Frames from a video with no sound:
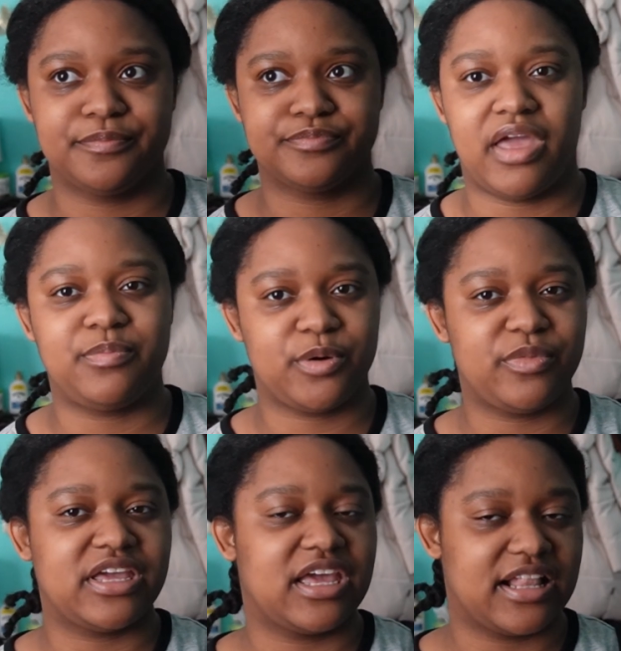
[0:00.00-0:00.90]
paper
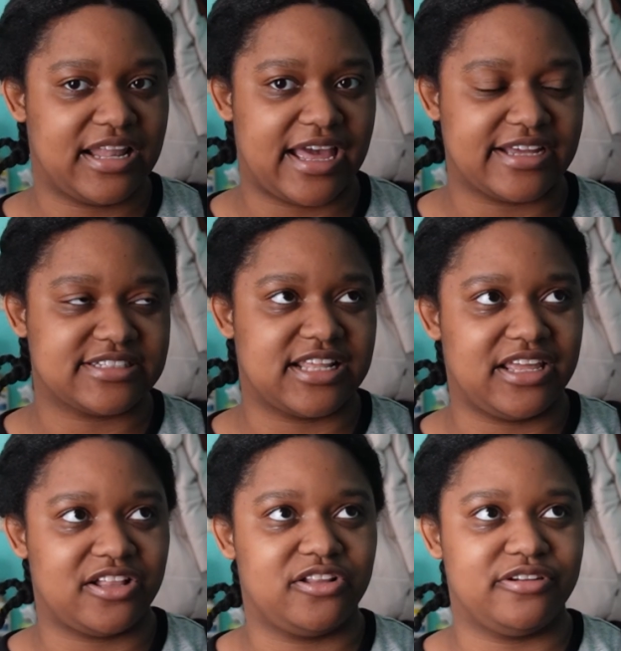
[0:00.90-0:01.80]
making class that
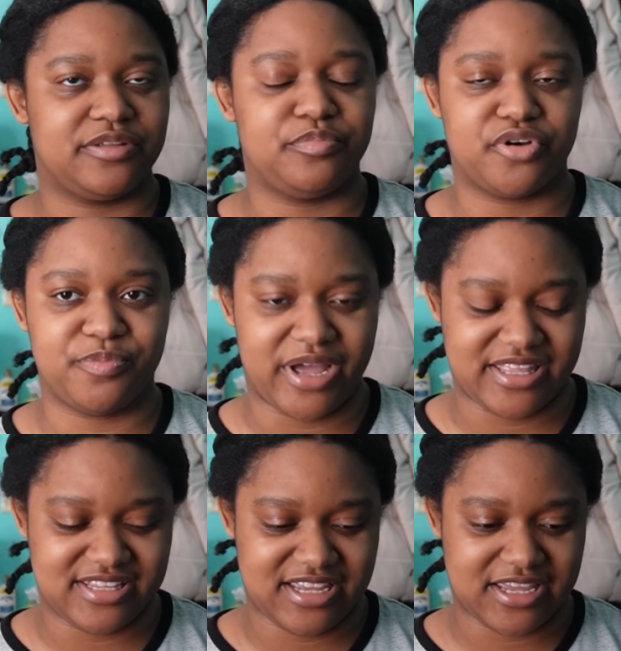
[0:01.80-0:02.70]
included
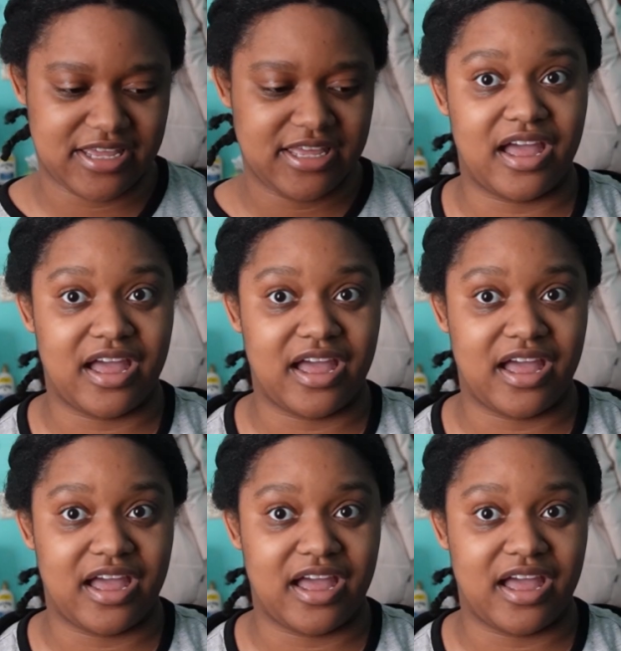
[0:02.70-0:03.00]
bookbinding.